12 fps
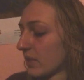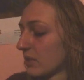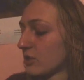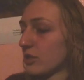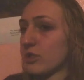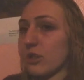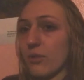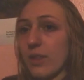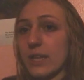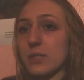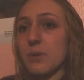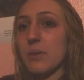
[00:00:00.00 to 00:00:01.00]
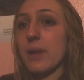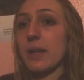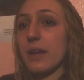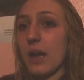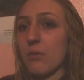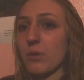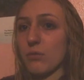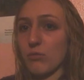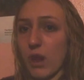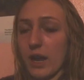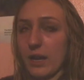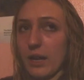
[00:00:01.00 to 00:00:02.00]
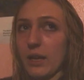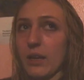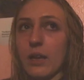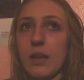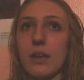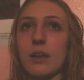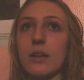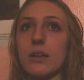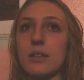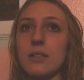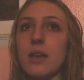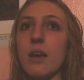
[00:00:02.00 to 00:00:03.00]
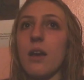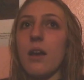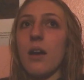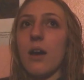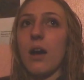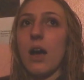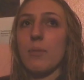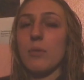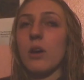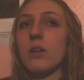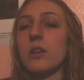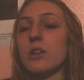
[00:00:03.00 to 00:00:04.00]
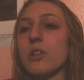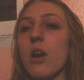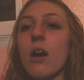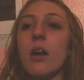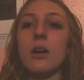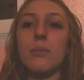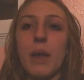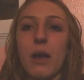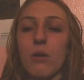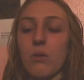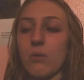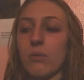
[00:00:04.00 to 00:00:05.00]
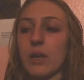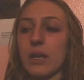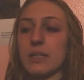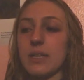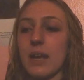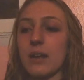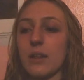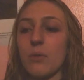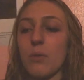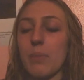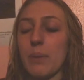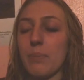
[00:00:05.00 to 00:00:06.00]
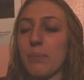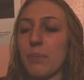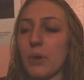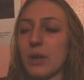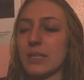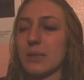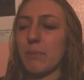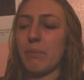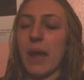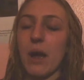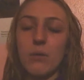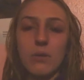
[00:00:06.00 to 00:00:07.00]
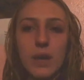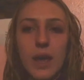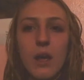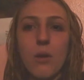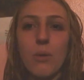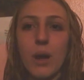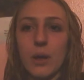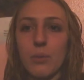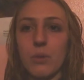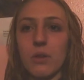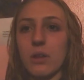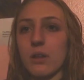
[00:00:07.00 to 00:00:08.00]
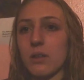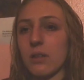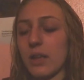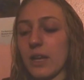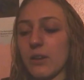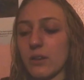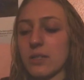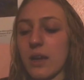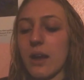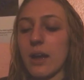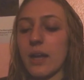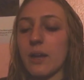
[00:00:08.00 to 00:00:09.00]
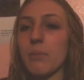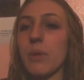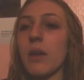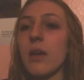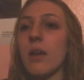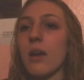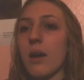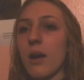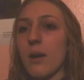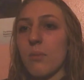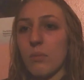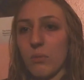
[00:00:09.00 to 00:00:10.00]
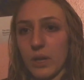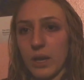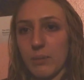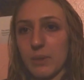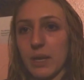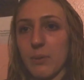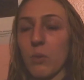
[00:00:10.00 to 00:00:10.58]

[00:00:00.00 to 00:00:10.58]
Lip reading: So that's where I'm at now with writing, and I'm not going to talk about exactly what my book is about now. I will at a later time when I'm getting